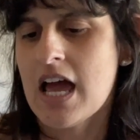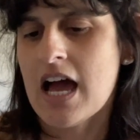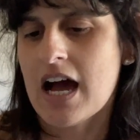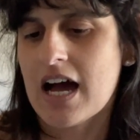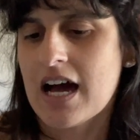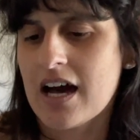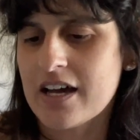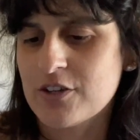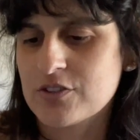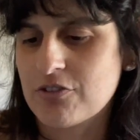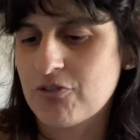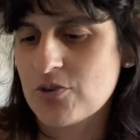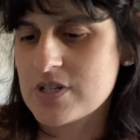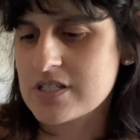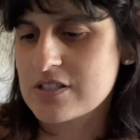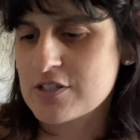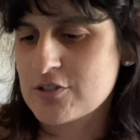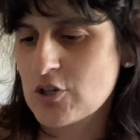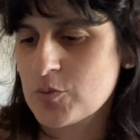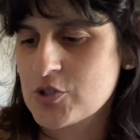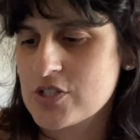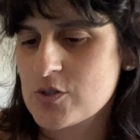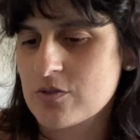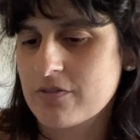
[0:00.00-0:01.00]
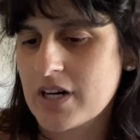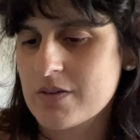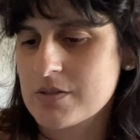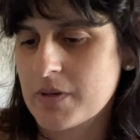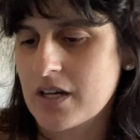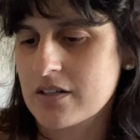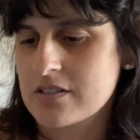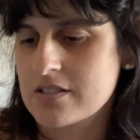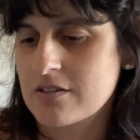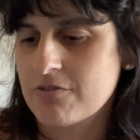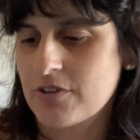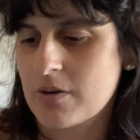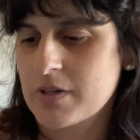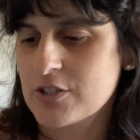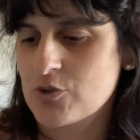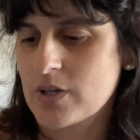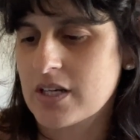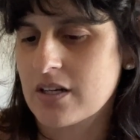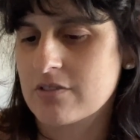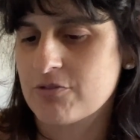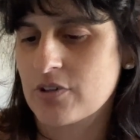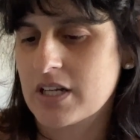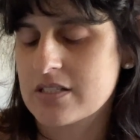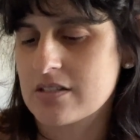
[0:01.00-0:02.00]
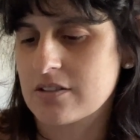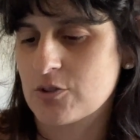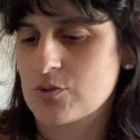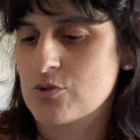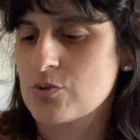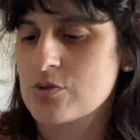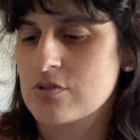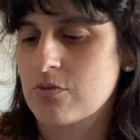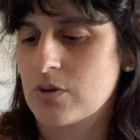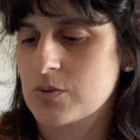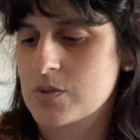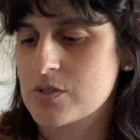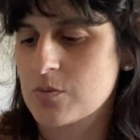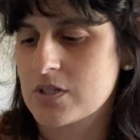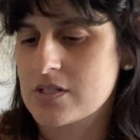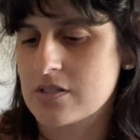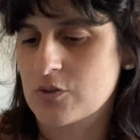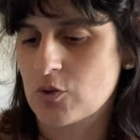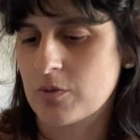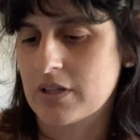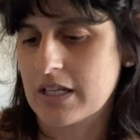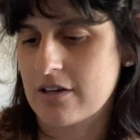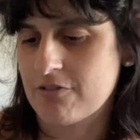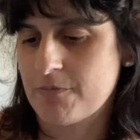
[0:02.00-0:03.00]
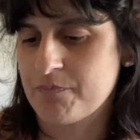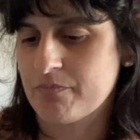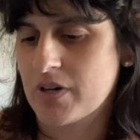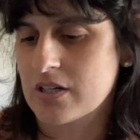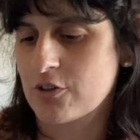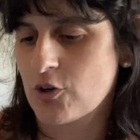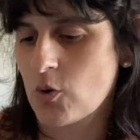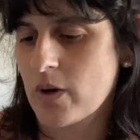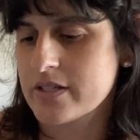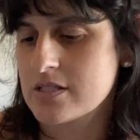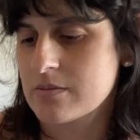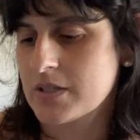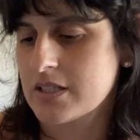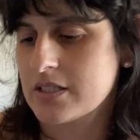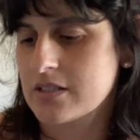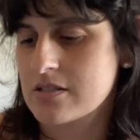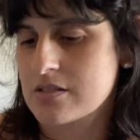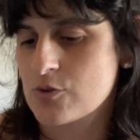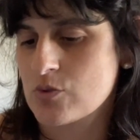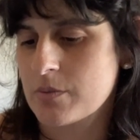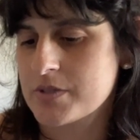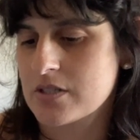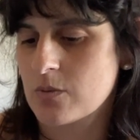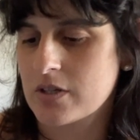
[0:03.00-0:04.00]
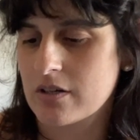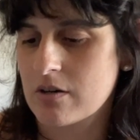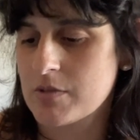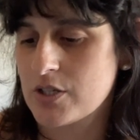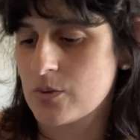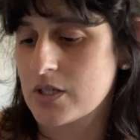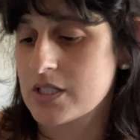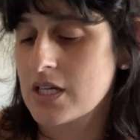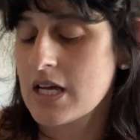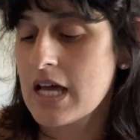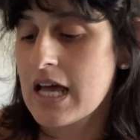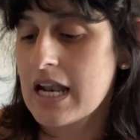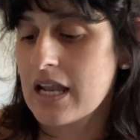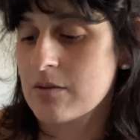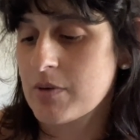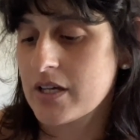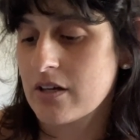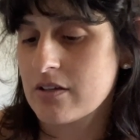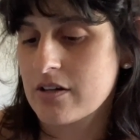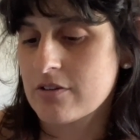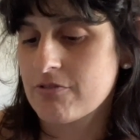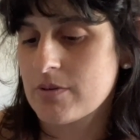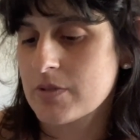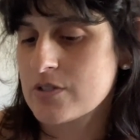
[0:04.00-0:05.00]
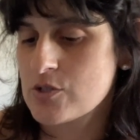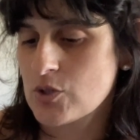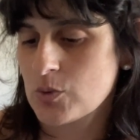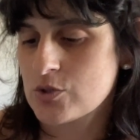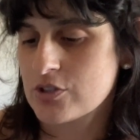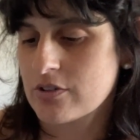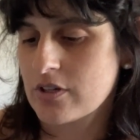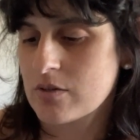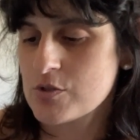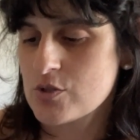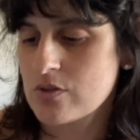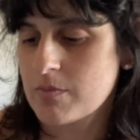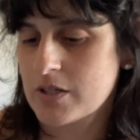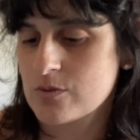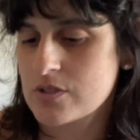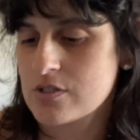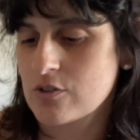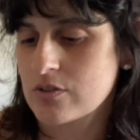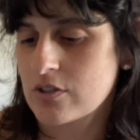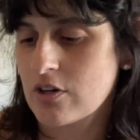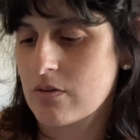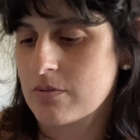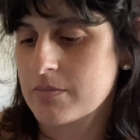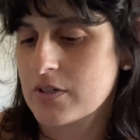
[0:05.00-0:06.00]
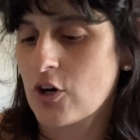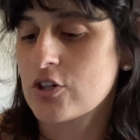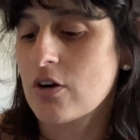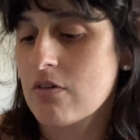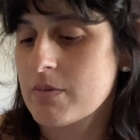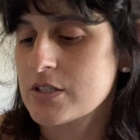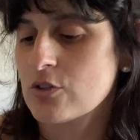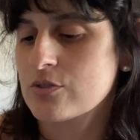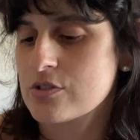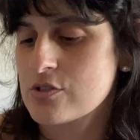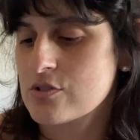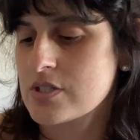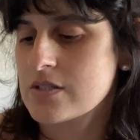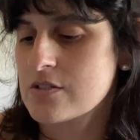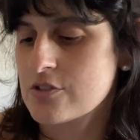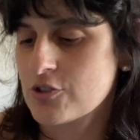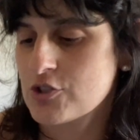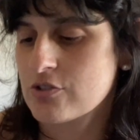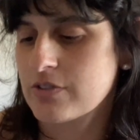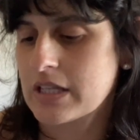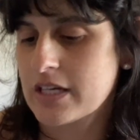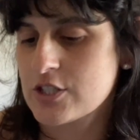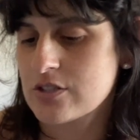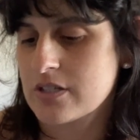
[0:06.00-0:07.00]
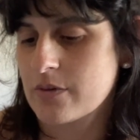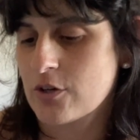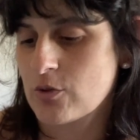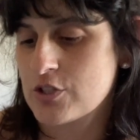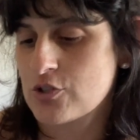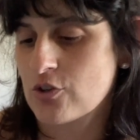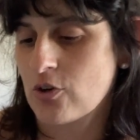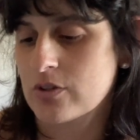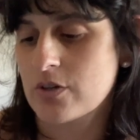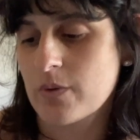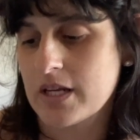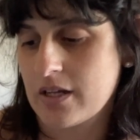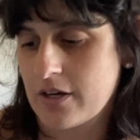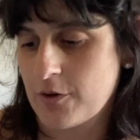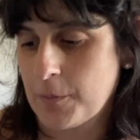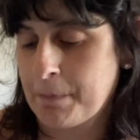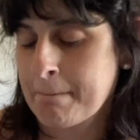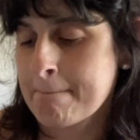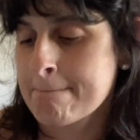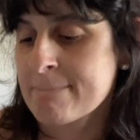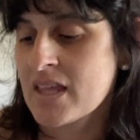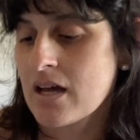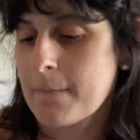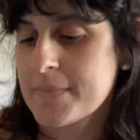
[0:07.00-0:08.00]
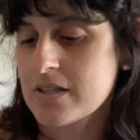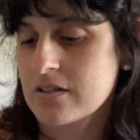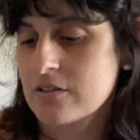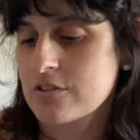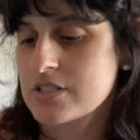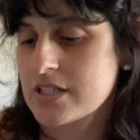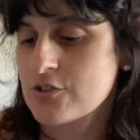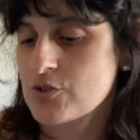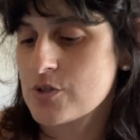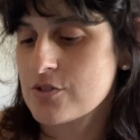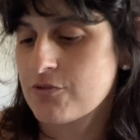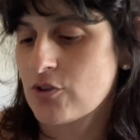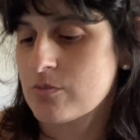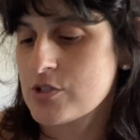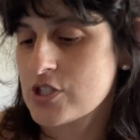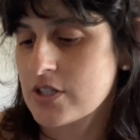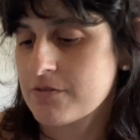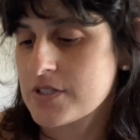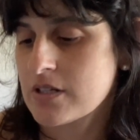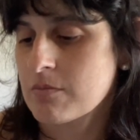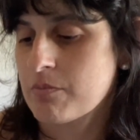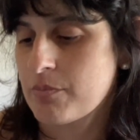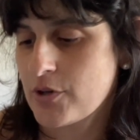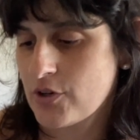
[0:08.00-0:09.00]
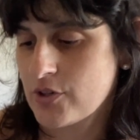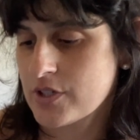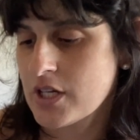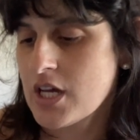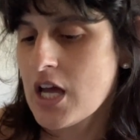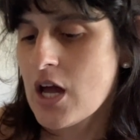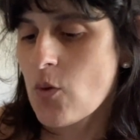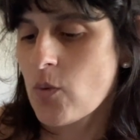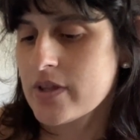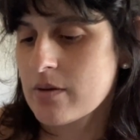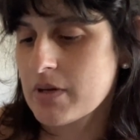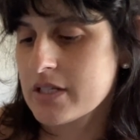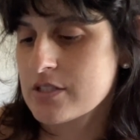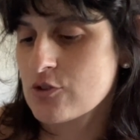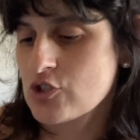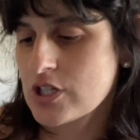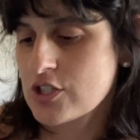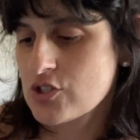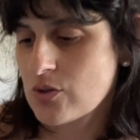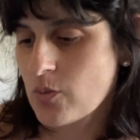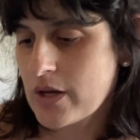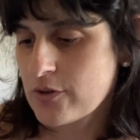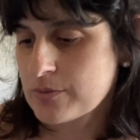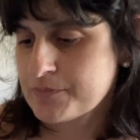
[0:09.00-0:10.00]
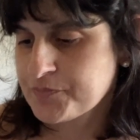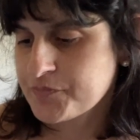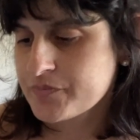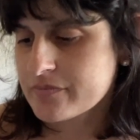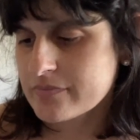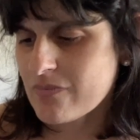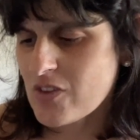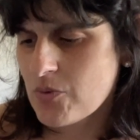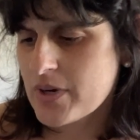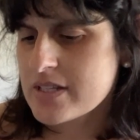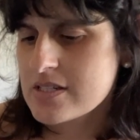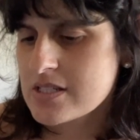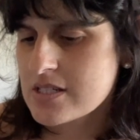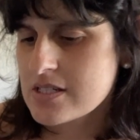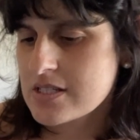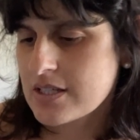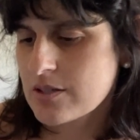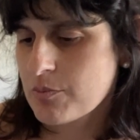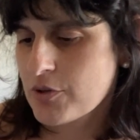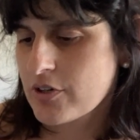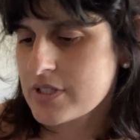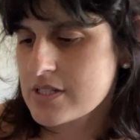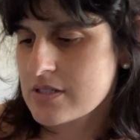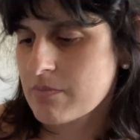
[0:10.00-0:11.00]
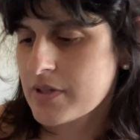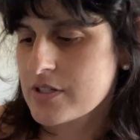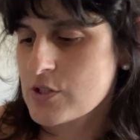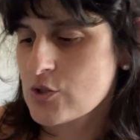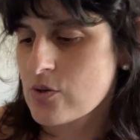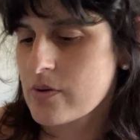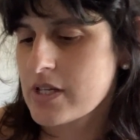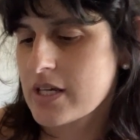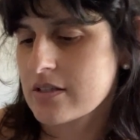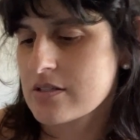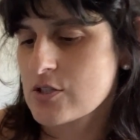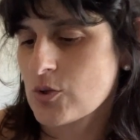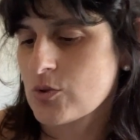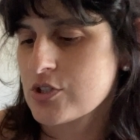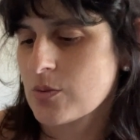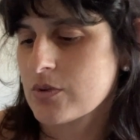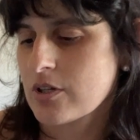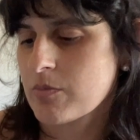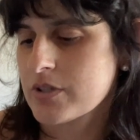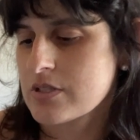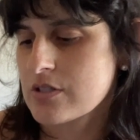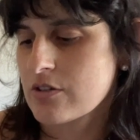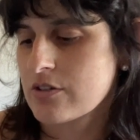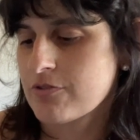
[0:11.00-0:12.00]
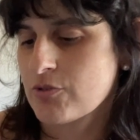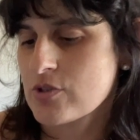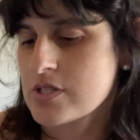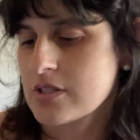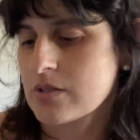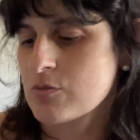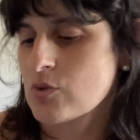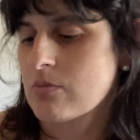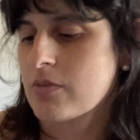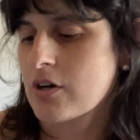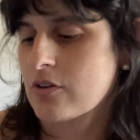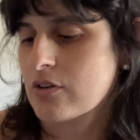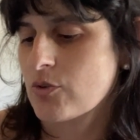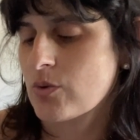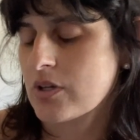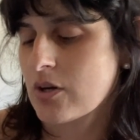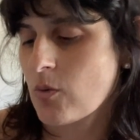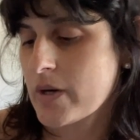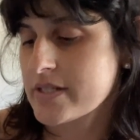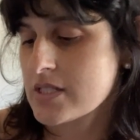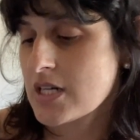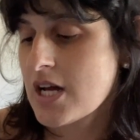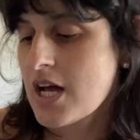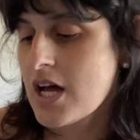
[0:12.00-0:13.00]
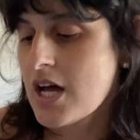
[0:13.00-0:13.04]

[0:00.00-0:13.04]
High and forced slow, she survives by hunting, farming, trading, and forgetting the contours of what was once her whole life. But her quiet stability is disrupted when an army unit, led by a young female soldier, comes to the mountains on government orders in search of a legendary creature called the Rain Heron, a mythical, dangerous, form-shifting bird with the ability to change the weather. Ren insists that the bird is simply a story, yet the soldier will not be deterred, forcing them to embark on a ruling quest.